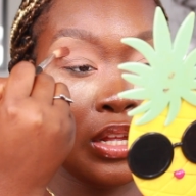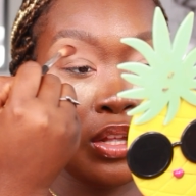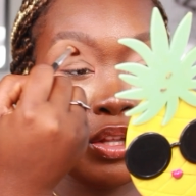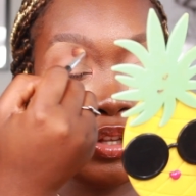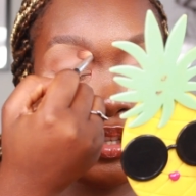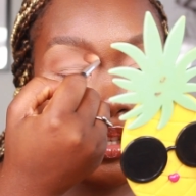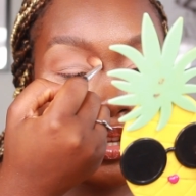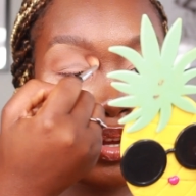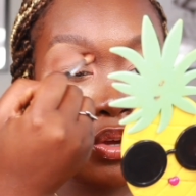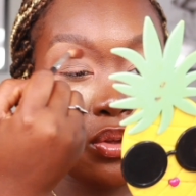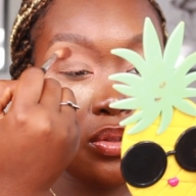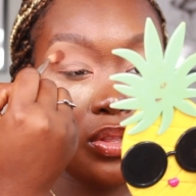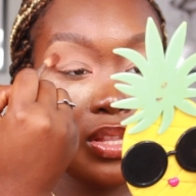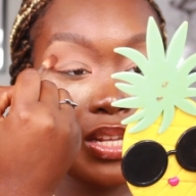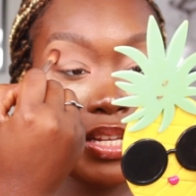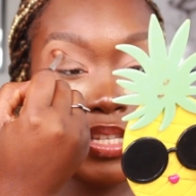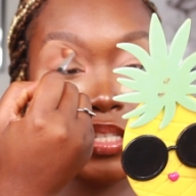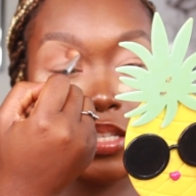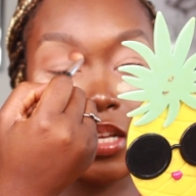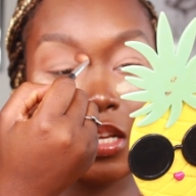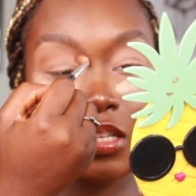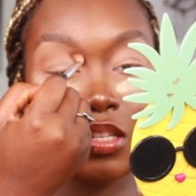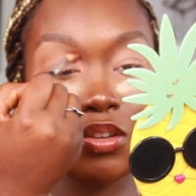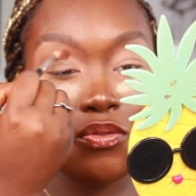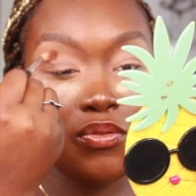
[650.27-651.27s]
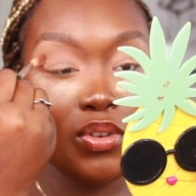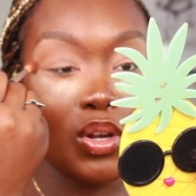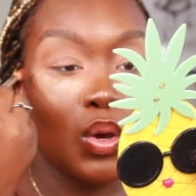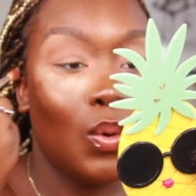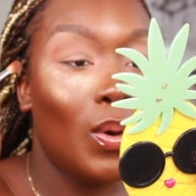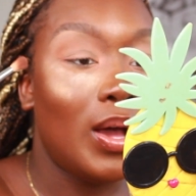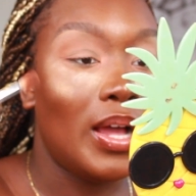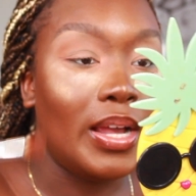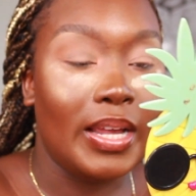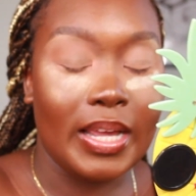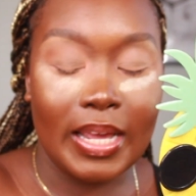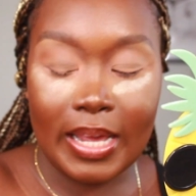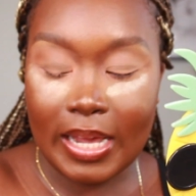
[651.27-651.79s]
So this doesn't
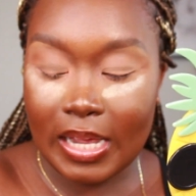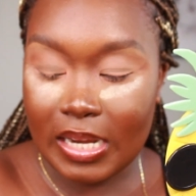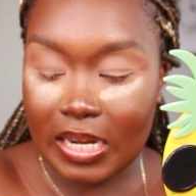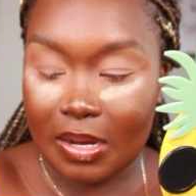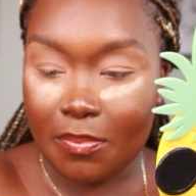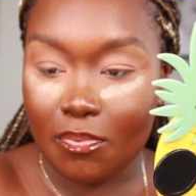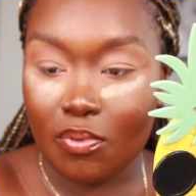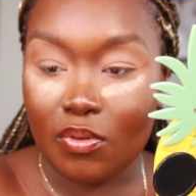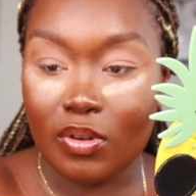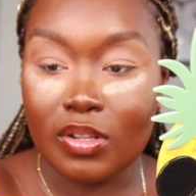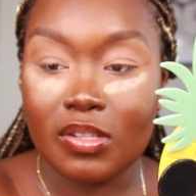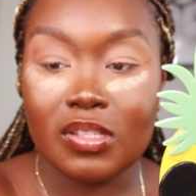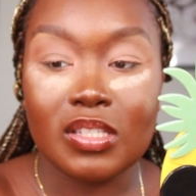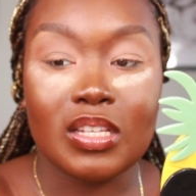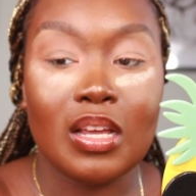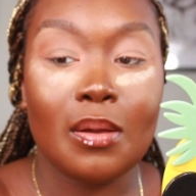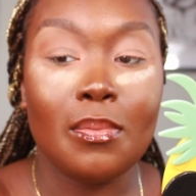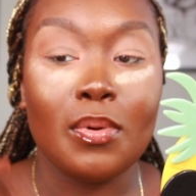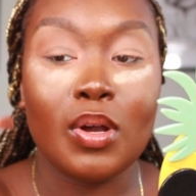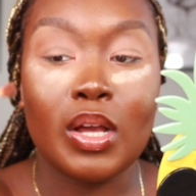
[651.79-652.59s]
require any bronzer,